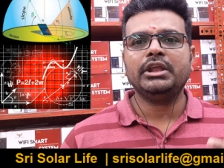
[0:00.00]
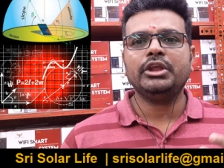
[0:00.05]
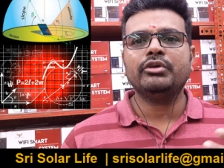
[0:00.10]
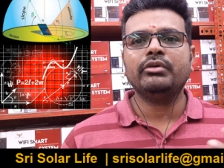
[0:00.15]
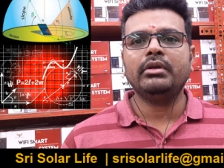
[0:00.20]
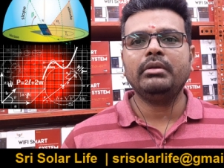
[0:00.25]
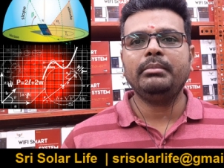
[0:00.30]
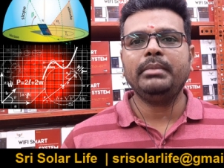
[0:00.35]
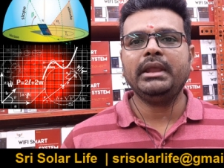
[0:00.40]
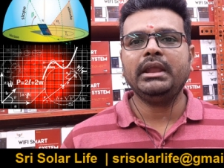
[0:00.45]

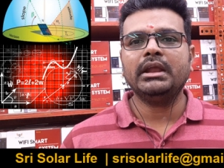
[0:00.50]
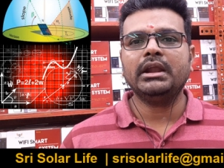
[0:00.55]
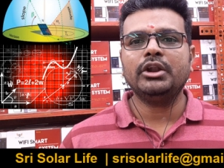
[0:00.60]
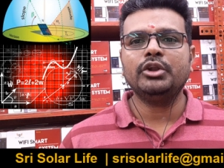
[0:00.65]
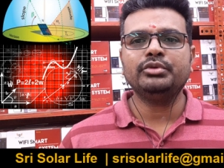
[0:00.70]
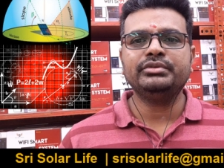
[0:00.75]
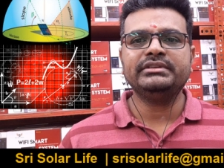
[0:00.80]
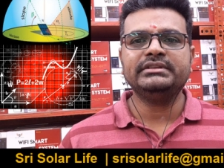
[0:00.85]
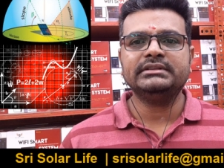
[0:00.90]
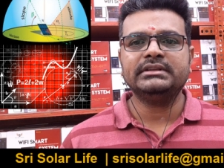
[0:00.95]
you will be
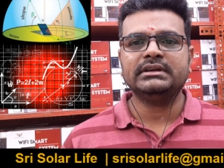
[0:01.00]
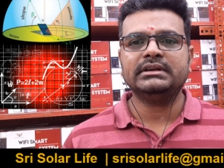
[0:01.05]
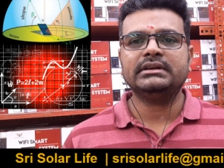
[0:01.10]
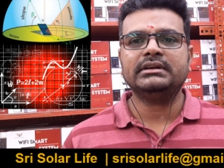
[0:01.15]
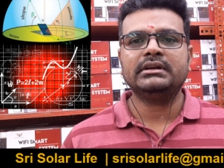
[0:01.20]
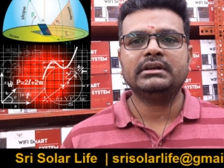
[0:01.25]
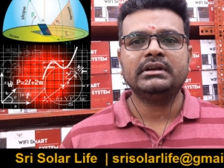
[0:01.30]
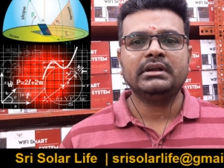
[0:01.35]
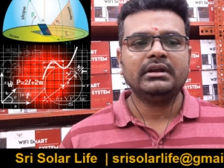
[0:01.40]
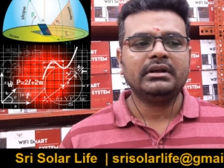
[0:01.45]
losing
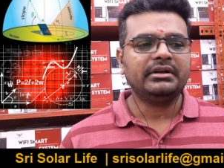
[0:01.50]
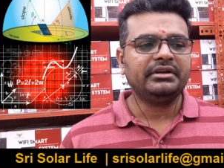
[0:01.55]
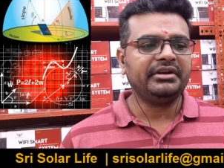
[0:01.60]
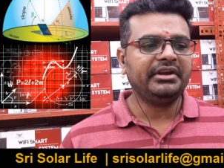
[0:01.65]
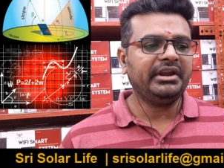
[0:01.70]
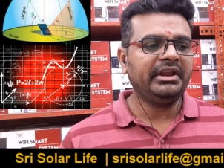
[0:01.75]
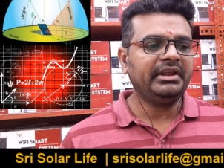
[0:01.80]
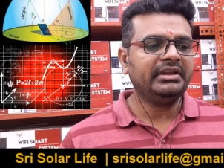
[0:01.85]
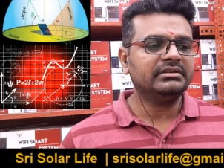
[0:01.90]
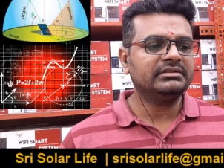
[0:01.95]
the
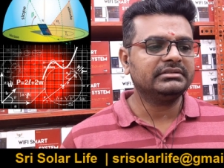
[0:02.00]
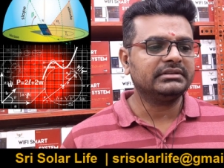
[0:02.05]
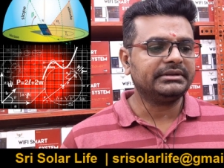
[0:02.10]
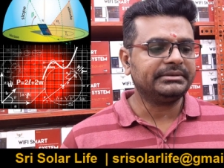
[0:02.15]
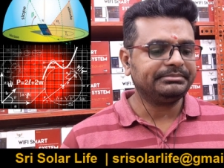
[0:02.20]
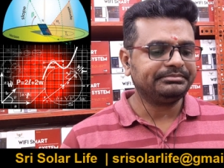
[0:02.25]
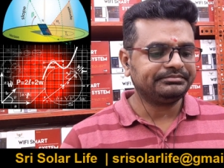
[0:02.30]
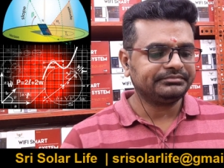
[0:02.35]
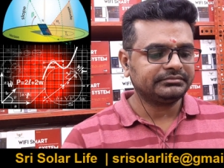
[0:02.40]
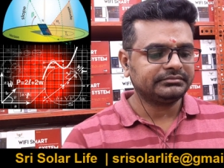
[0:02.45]
readings.
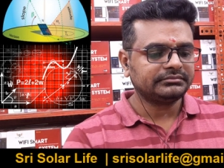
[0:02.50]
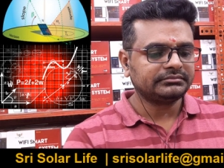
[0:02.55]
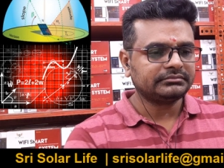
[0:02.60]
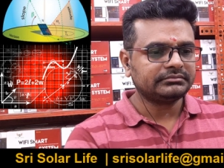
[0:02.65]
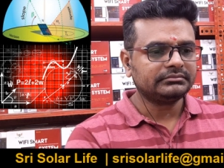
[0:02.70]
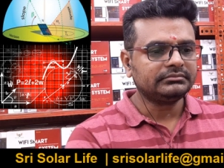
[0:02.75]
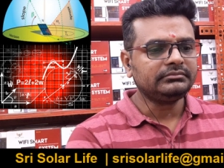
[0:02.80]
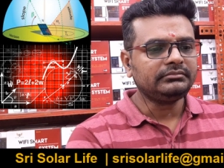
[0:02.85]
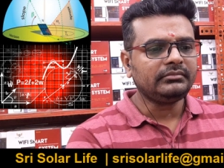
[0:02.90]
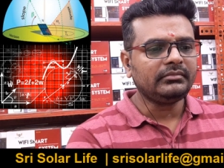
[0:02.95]

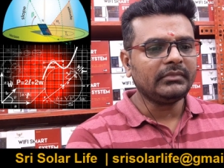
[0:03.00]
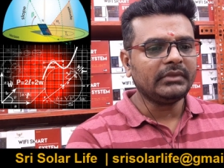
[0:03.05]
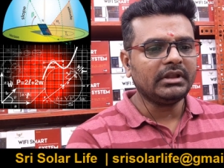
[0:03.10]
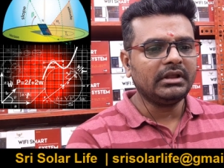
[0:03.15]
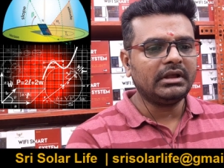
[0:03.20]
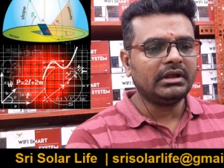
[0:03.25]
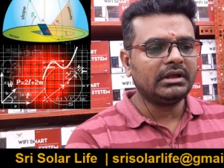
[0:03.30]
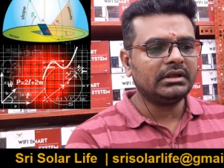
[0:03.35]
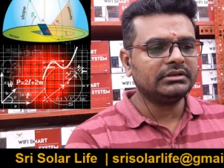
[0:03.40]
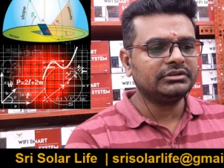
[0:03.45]

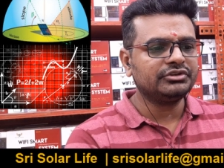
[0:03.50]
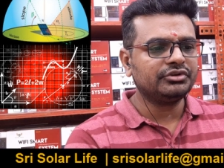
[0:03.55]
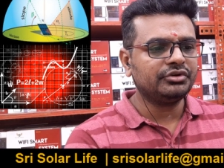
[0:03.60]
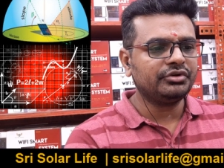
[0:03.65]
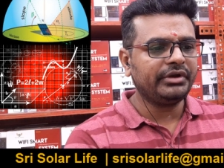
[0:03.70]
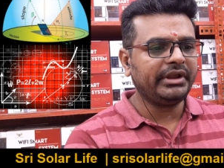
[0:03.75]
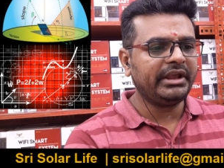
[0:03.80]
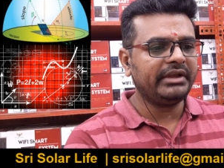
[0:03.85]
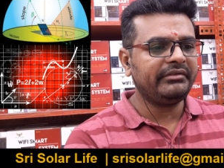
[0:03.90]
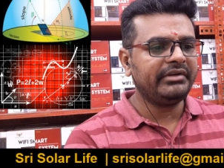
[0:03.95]
So
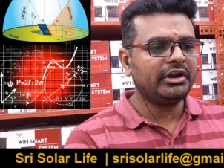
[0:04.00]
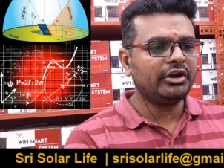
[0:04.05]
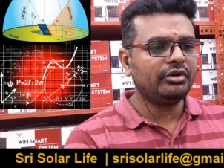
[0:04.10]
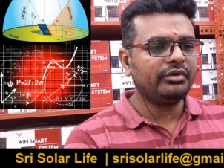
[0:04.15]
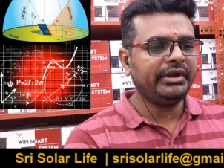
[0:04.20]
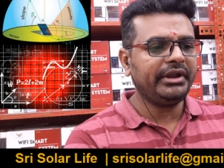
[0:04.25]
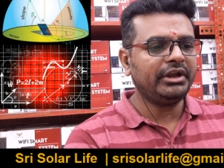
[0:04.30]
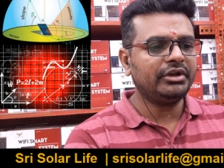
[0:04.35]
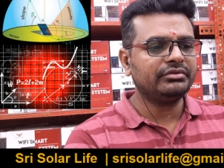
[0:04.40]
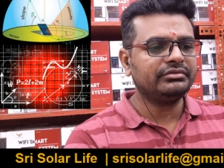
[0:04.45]
today we
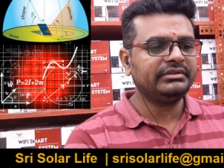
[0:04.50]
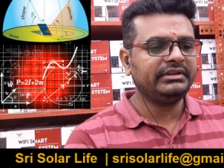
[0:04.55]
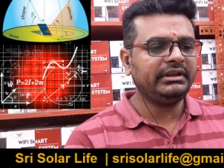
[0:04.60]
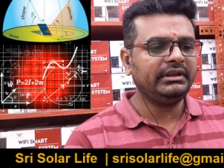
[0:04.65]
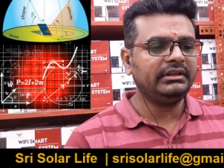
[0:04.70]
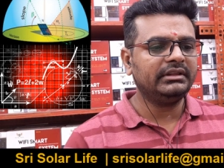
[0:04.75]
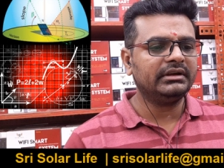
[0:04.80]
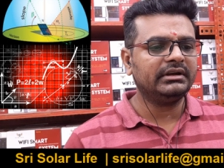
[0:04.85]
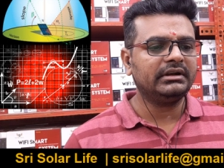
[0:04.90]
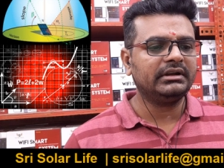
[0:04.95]
are going to
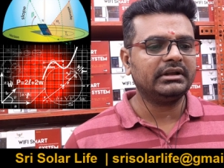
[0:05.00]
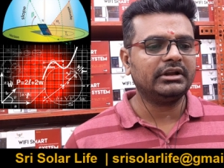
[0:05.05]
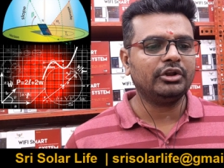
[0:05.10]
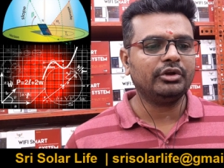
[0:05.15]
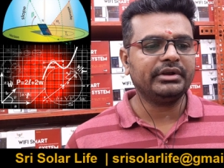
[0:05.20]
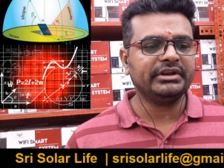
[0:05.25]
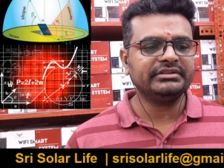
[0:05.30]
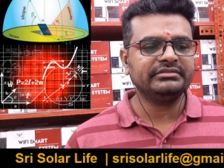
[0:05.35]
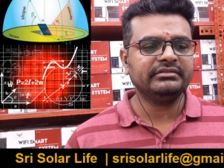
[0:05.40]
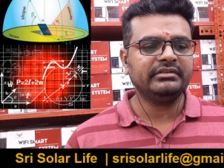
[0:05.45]
see that our
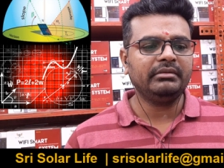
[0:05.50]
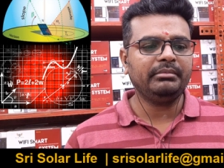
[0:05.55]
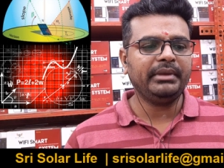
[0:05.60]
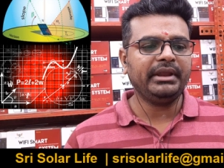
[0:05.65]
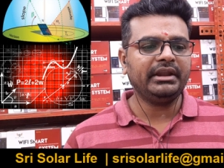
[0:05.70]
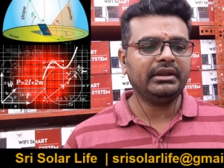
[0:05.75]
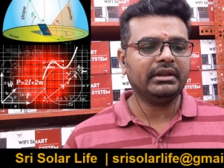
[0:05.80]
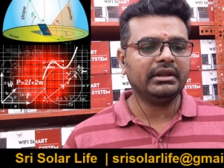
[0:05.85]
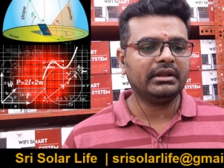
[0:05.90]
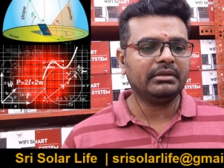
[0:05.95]
location will
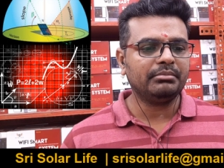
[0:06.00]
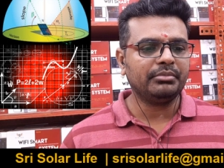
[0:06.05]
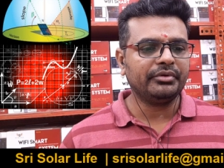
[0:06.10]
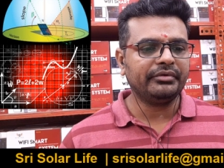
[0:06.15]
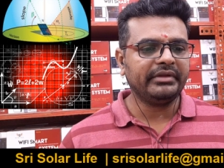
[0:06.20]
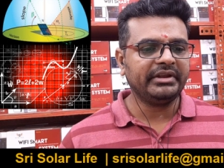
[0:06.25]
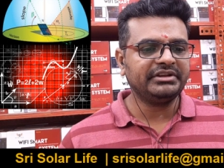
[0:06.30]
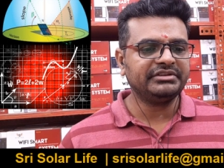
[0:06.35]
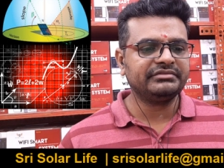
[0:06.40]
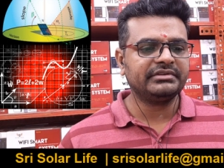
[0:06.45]
be in
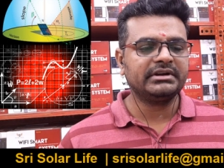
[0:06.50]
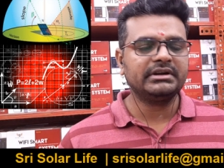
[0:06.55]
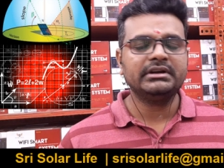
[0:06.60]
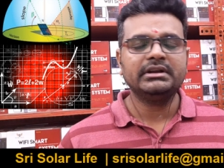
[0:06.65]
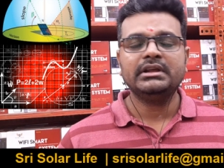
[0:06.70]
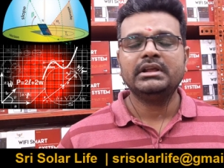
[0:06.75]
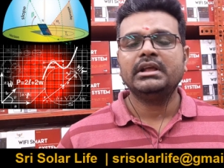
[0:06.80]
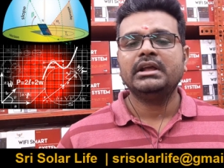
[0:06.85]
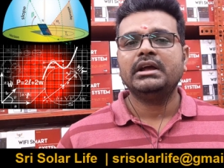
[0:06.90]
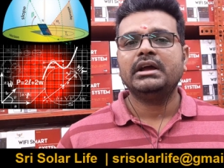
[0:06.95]
Bhubaneswar.